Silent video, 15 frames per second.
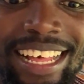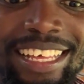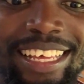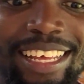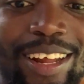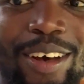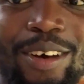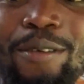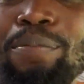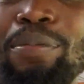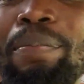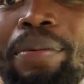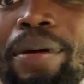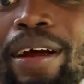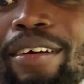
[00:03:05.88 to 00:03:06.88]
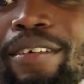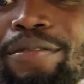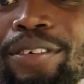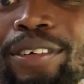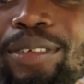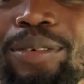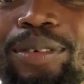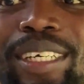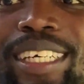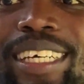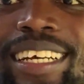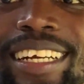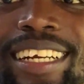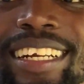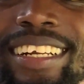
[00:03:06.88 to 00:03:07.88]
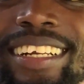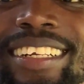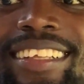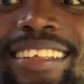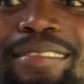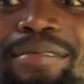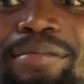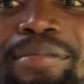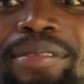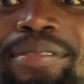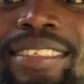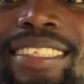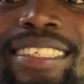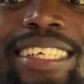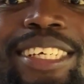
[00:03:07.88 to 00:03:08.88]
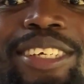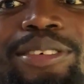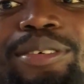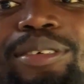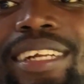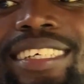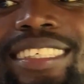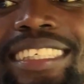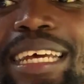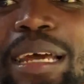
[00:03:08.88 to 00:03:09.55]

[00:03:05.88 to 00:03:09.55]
you know, preparing for the weekend. See you next